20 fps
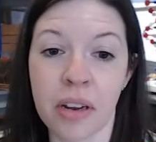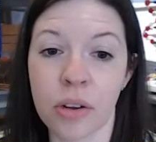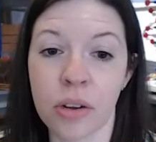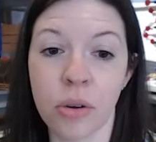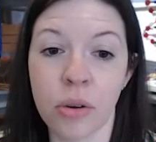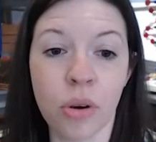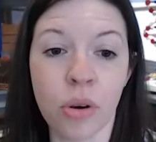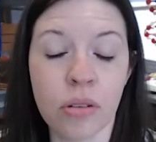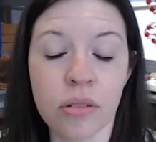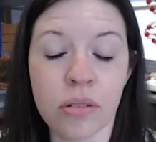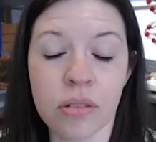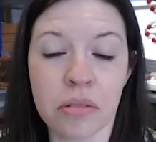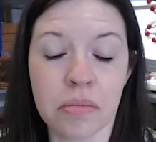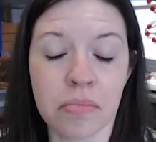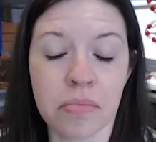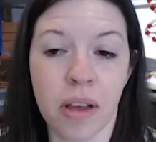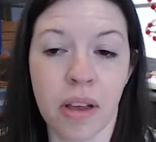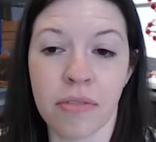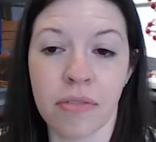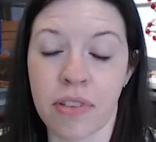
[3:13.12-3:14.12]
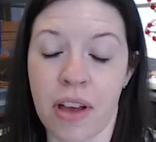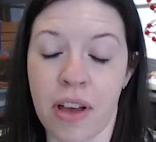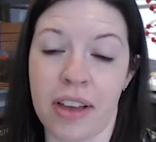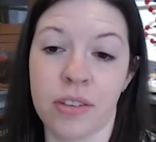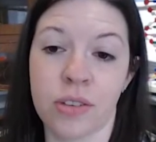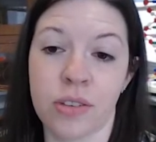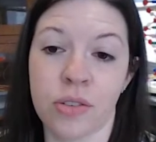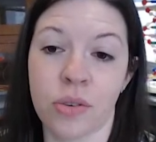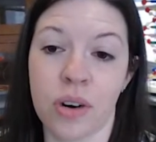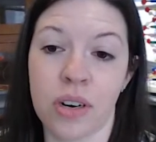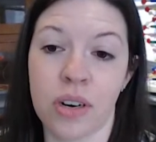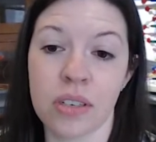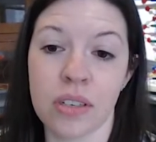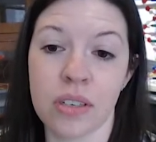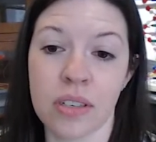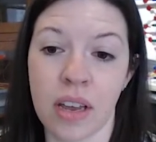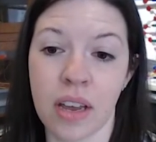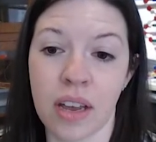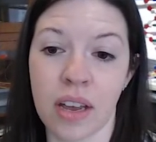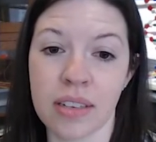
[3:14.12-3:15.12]
I mean, Google's a fine
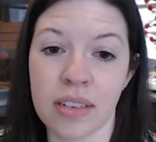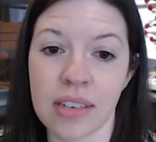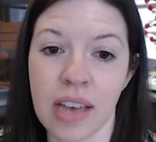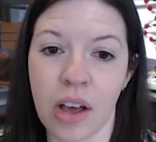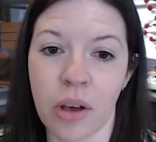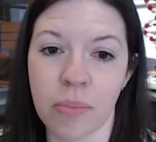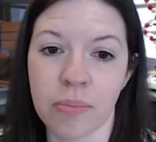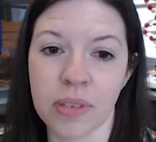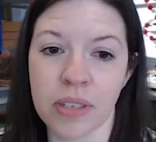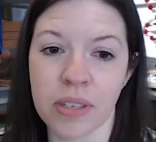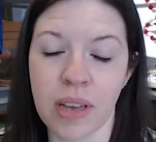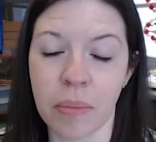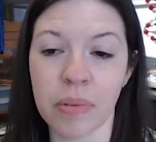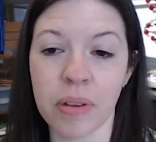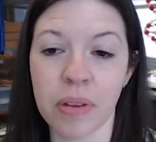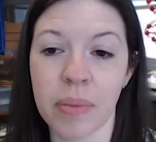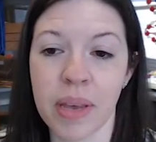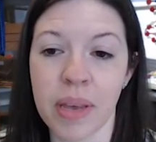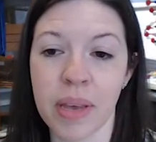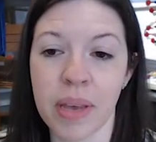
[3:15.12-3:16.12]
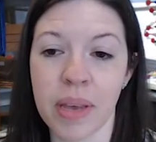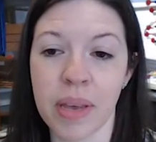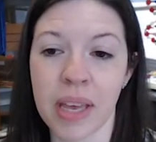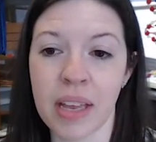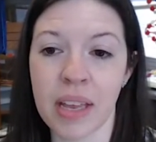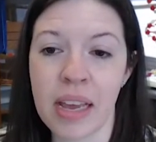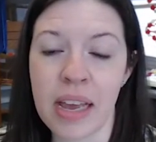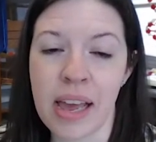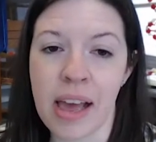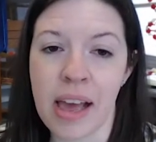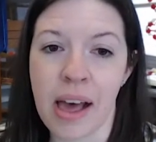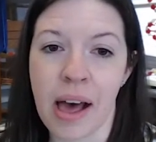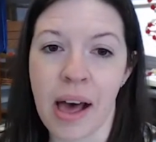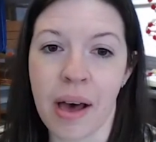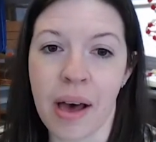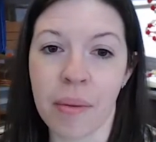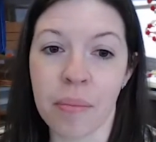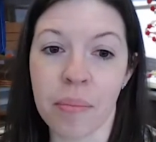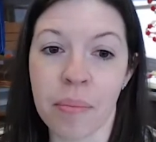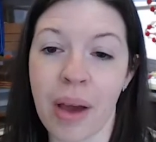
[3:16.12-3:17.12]
source to help supplement,
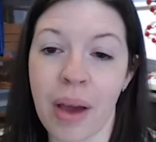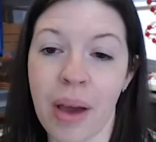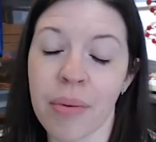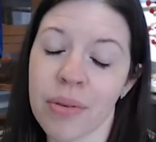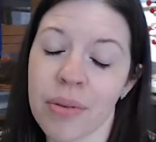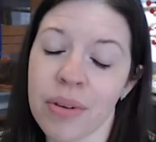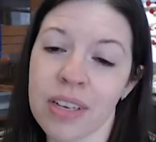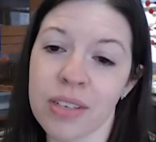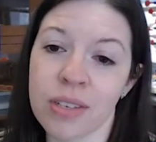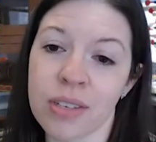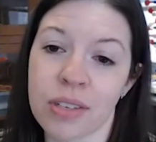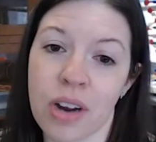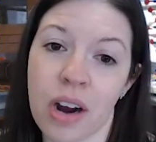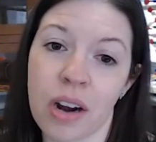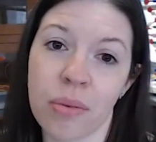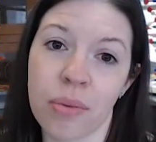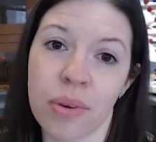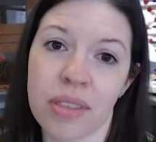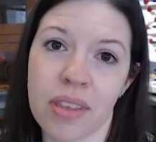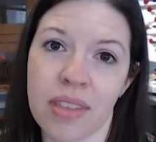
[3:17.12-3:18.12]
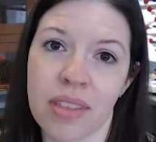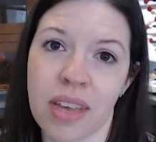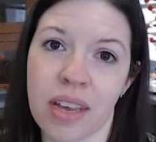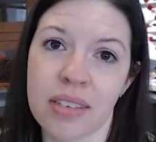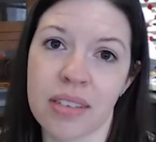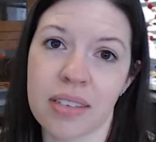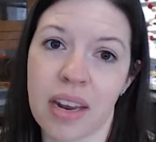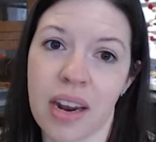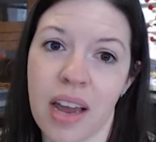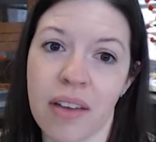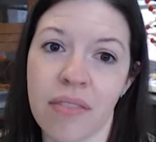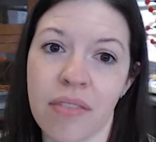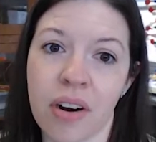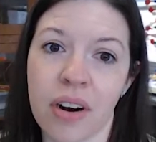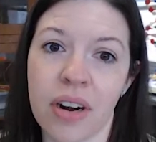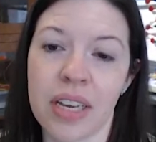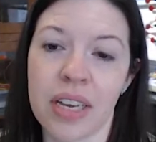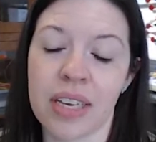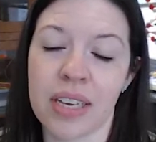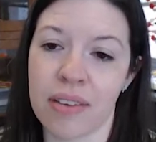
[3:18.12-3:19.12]
but I would really start with the things that I've
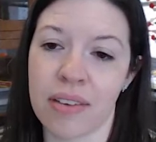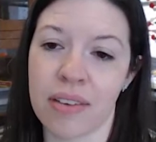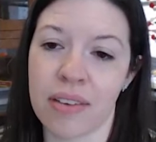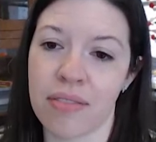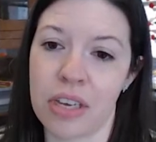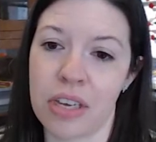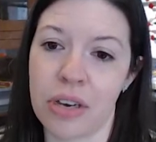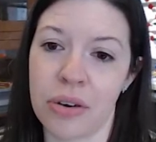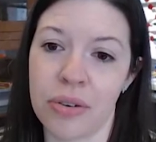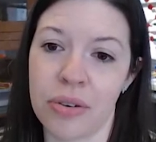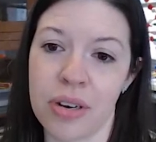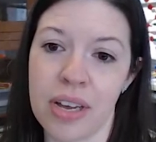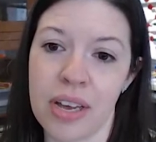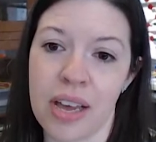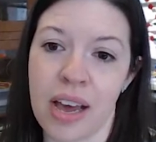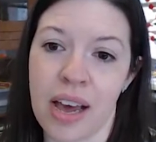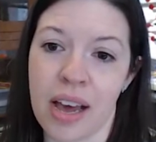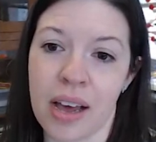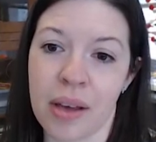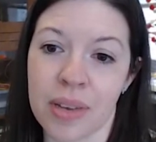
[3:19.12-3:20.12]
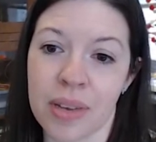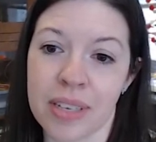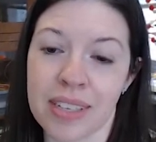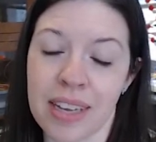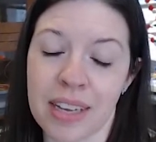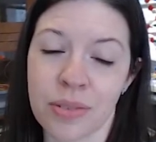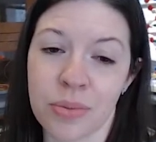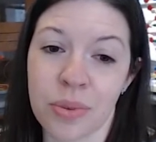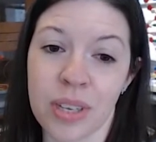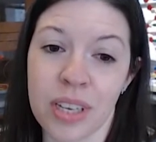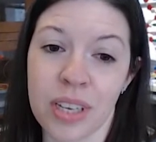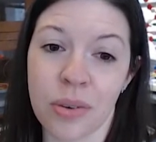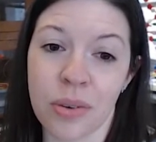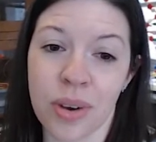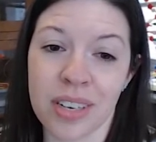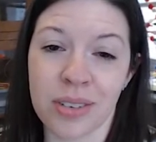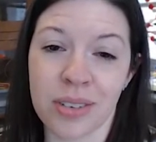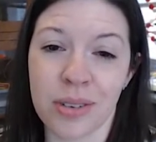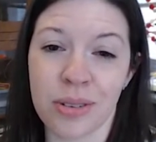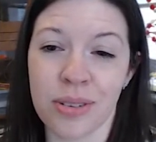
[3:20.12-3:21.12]
already given you, because that's really
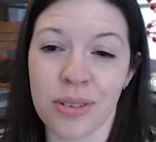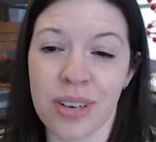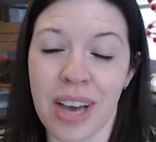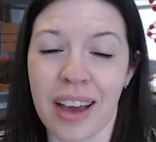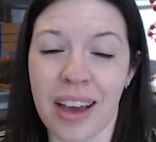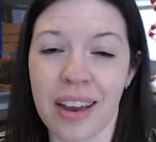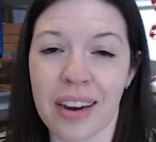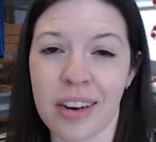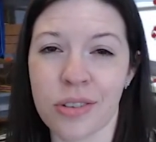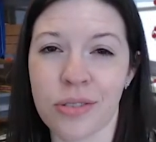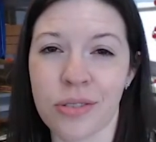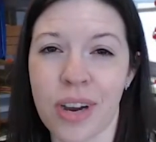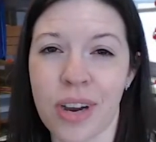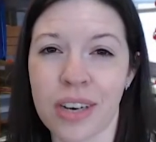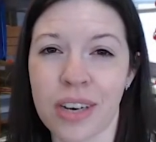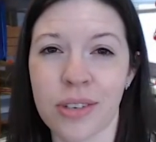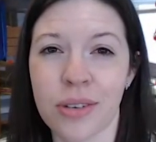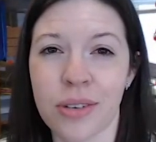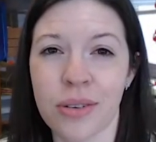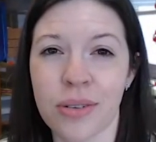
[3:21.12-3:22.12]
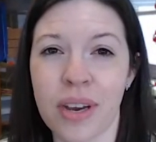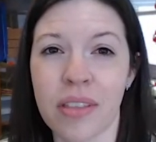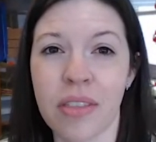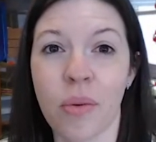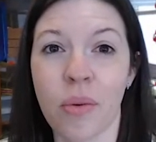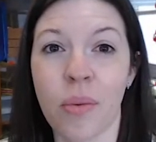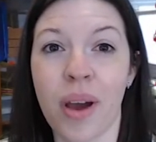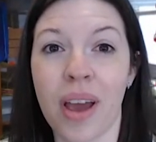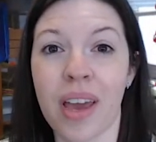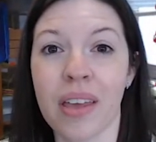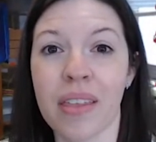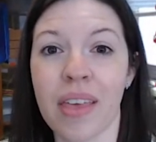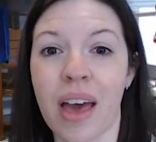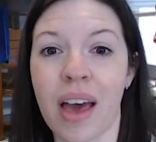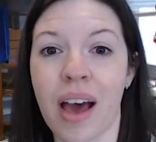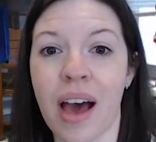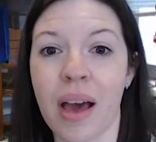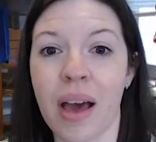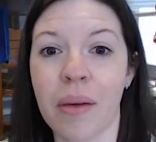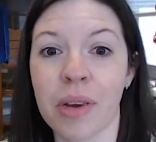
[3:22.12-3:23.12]
going to guide and direct you in the way
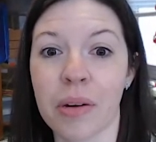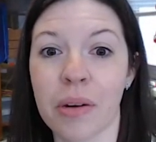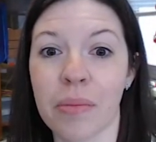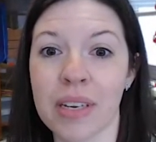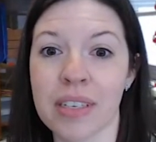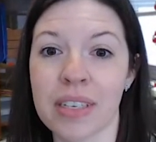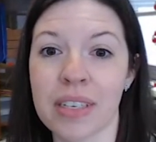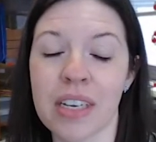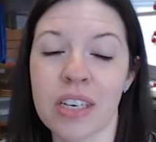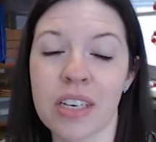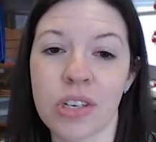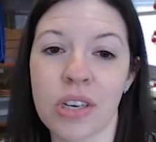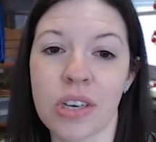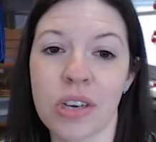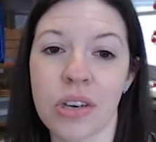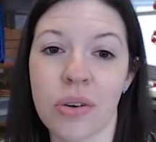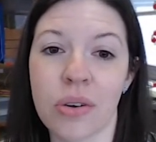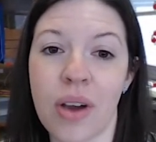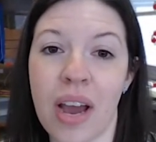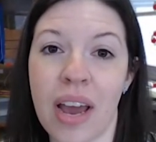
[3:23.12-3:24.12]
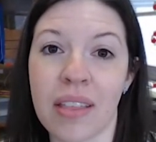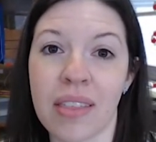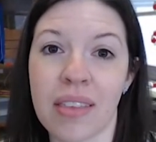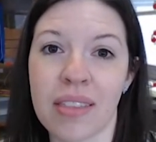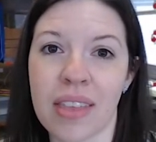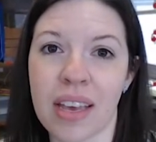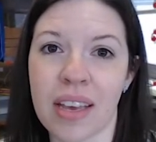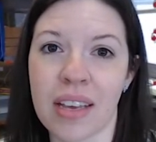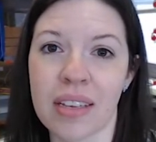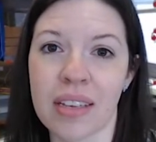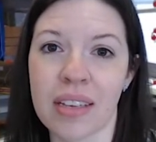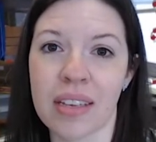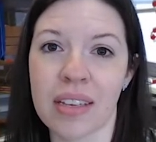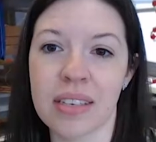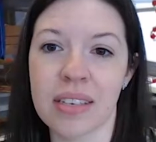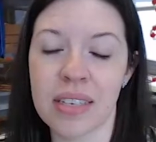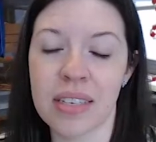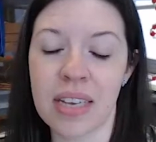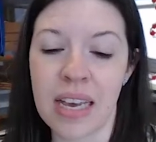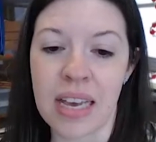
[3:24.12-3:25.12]
that I'm going to be teaching you and the
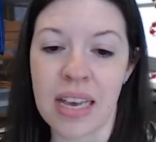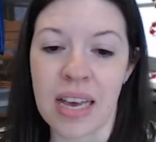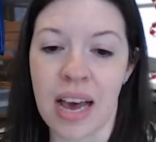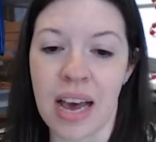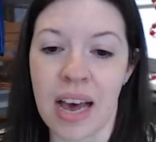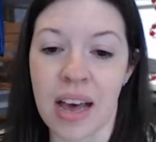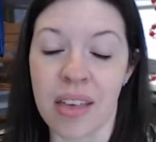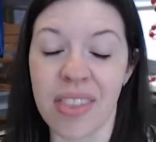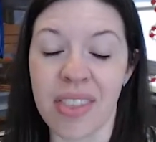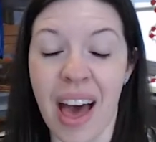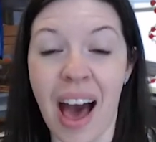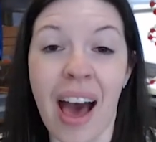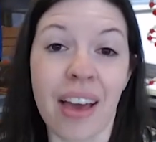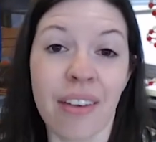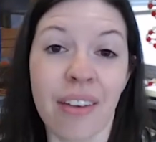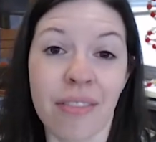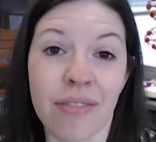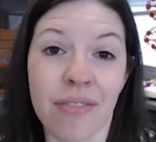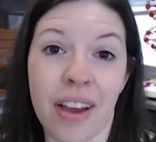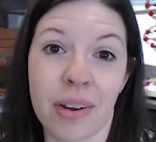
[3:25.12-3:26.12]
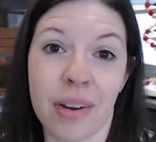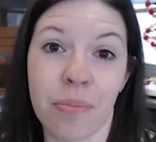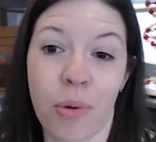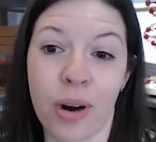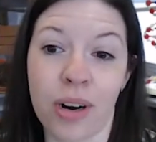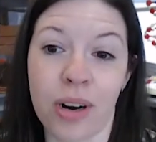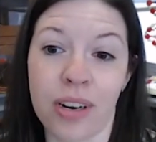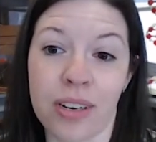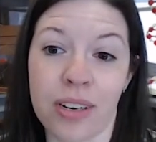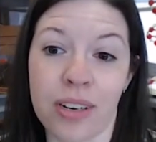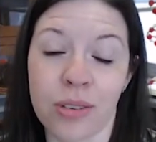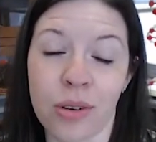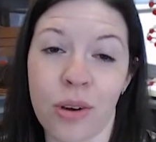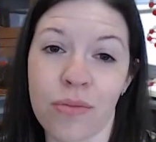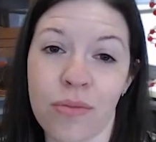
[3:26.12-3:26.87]
things that I find important.